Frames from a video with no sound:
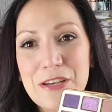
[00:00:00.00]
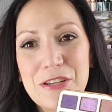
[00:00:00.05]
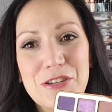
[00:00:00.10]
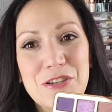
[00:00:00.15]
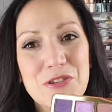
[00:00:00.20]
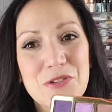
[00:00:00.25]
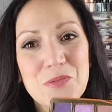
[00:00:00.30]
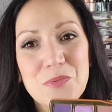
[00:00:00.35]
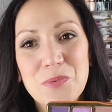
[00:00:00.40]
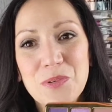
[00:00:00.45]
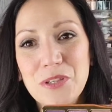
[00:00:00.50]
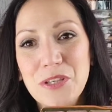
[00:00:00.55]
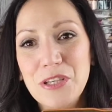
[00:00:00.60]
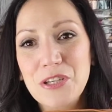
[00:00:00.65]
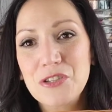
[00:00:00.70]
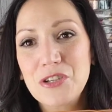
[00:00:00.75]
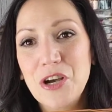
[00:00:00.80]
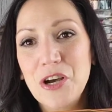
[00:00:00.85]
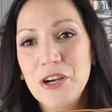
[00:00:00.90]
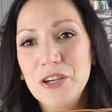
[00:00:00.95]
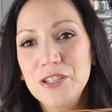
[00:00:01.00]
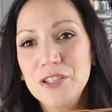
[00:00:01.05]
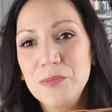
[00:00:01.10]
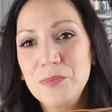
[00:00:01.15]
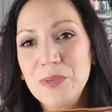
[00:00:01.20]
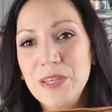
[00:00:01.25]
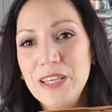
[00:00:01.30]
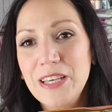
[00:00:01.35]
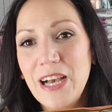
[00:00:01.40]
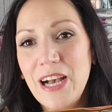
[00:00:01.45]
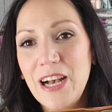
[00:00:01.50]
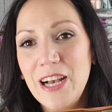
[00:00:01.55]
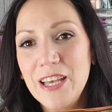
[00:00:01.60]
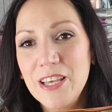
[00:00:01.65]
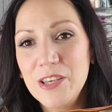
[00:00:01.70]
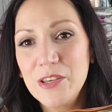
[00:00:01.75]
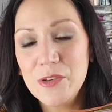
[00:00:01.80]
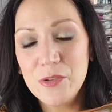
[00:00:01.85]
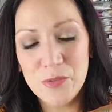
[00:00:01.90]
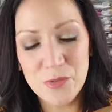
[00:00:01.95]
just really talked to me. I
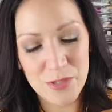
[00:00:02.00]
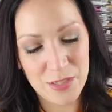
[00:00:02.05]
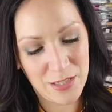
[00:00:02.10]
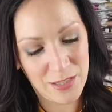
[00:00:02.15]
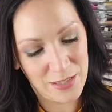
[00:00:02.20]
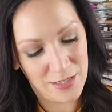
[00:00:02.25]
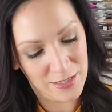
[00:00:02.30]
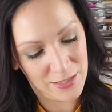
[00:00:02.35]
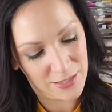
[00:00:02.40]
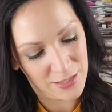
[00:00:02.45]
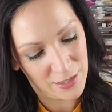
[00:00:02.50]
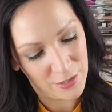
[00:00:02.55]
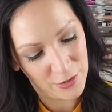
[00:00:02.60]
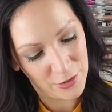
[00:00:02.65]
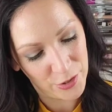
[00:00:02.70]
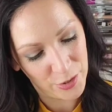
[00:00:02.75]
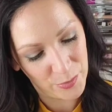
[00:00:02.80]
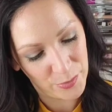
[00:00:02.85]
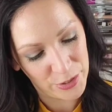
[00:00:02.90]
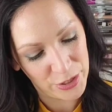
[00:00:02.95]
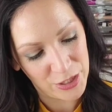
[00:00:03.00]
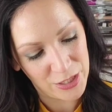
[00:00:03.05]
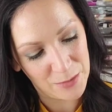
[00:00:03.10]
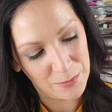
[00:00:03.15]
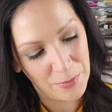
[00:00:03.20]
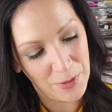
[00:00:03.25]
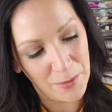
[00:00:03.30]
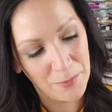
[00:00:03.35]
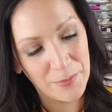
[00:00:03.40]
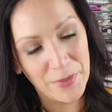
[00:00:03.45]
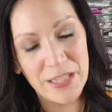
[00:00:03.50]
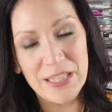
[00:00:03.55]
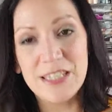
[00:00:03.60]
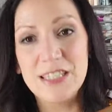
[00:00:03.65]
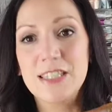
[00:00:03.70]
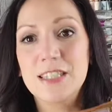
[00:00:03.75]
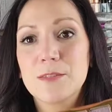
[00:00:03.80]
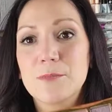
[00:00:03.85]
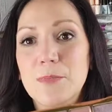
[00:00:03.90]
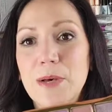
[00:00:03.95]
used this color, which is Pumpkin
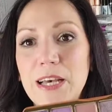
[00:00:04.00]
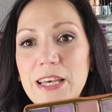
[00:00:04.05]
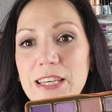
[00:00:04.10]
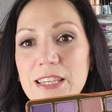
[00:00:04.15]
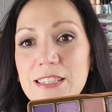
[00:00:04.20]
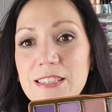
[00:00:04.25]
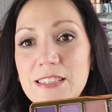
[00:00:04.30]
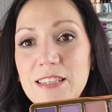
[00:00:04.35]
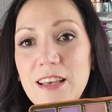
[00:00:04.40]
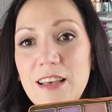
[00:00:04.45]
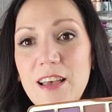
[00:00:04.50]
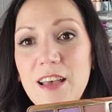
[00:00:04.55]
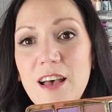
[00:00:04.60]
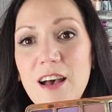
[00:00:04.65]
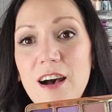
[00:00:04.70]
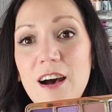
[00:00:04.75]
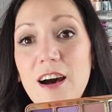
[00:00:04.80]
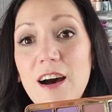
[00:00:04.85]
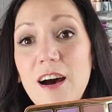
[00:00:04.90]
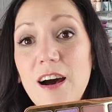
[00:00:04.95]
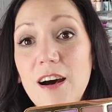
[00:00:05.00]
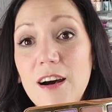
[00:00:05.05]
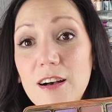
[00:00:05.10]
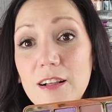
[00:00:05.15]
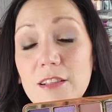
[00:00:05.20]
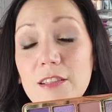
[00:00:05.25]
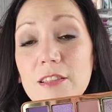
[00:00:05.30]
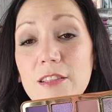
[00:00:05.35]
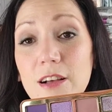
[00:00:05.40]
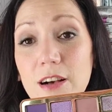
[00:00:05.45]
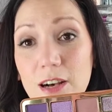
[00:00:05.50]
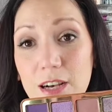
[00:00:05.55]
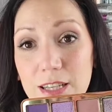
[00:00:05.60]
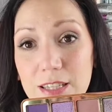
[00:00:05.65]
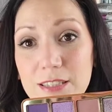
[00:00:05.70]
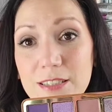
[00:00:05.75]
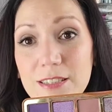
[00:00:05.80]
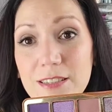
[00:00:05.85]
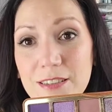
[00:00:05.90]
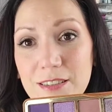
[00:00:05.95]
Spice, a
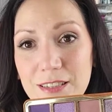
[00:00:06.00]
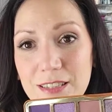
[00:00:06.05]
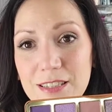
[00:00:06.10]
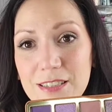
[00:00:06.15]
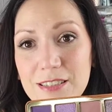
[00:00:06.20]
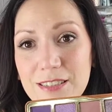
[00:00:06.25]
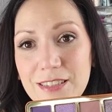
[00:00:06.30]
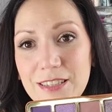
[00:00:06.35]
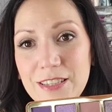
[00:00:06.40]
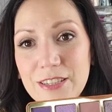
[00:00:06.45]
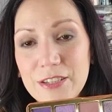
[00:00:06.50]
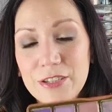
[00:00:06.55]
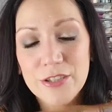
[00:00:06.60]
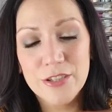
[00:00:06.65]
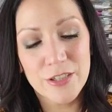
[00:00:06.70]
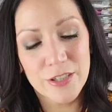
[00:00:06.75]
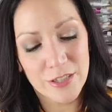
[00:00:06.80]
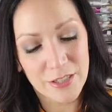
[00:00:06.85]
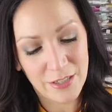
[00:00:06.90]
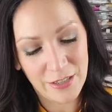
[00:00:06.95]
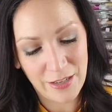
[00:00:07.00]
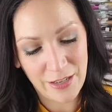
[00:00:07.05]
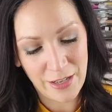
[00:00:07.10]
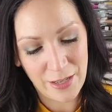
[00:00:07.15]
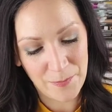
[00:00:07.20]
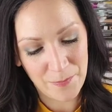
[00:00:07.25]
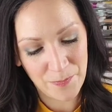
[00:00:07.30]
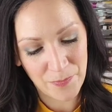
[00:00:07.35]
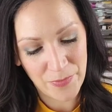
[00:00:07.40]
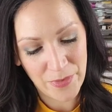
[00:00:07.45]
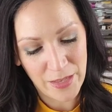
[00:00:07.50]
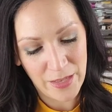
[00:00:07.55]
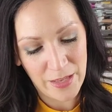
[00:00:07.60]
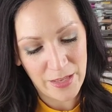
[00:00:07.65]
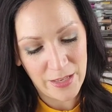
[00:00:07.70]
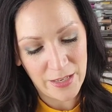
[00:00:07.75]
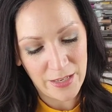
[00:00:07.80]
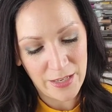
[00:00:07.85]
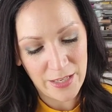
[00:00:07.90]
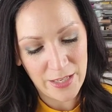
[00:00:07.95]
lot this year.
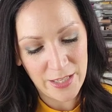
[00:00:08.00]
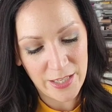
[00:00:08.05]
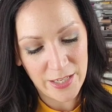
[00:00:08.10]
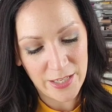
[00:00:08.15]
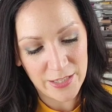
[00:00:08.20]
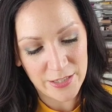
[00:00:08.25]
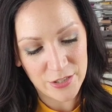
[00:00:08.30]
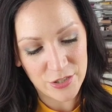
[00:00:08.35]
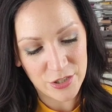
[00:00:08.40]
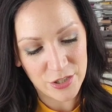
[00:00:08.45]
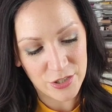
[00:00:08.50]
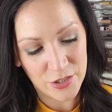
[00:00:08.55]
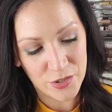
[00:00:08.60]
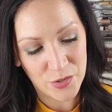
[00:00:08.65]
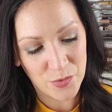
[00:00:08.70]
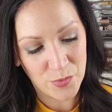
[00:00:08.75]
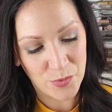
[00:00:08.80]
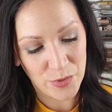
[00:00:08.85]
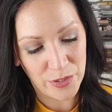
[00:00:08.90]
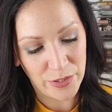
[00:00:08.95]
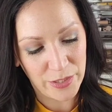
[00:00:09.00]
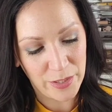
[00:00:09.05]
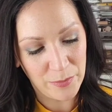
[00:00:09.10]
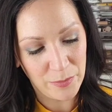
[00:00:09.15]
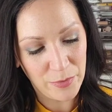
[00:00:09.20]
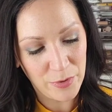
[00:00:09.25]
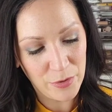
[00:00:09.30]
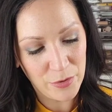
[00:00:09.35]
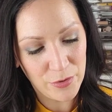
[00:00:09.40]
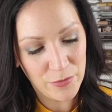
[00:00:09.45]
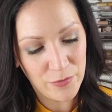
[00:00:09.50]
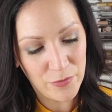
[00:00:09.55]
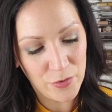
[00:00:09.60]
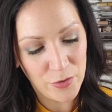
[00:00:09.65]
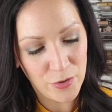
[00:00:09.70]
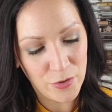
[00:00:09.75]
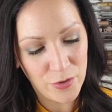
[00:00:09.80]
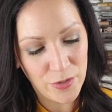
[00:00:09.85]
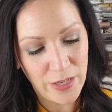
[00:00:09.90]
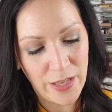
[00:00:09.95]
It is just really
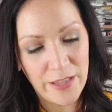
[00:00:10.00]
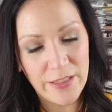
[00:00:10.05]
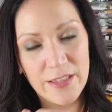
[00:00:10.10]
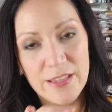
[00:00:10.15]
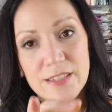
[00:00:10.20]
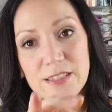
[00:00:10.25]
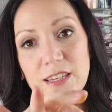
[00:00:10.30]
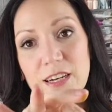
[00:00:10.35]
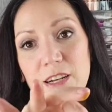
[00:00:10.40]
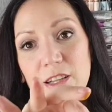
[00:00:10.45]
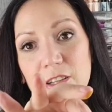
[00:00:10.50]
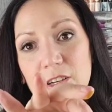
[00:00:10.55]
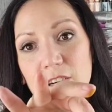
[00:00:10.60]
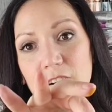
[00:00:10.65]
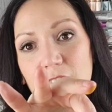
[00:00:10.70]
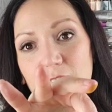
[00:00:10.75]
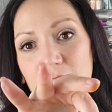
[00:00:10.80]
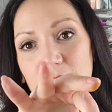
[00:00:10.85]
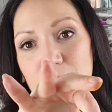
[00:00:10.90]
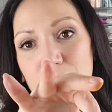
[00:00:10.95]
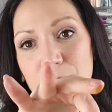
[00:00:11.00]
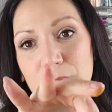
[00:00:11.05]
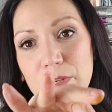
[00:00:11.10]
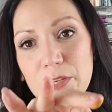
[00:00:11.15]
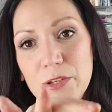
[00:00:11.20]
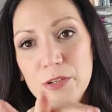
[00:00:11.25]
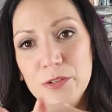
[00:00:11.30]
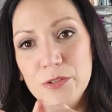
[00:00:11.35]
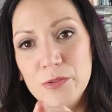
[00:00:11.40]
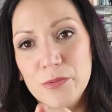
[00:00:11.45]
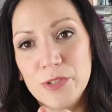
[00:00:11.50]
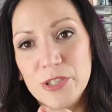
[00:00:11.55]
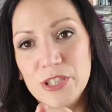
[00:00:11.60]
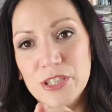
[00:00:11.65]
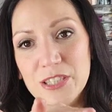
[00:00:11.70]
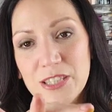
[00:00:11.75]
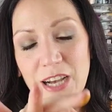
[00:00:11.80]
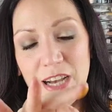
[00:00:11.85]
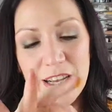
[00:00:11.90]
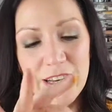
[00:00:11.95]
beautiful. And this color a la mode, which
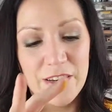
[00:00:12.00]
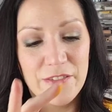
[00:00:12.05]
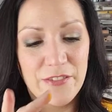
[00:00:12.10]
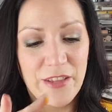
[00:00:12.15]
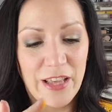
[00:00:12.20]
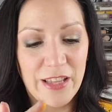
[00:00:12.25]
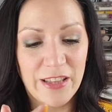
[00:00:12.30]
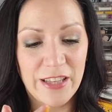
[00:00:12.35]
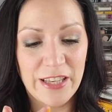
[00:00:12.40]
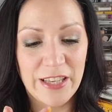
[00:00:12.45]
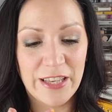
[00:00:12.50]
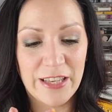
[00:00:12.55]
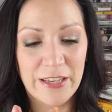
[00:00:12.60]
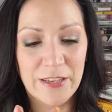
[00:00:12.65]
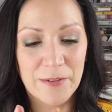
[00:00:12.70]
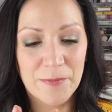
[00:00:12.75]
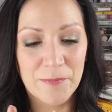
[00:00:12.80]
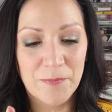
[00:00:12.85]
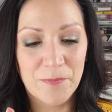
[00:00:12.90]
is kind of that, like,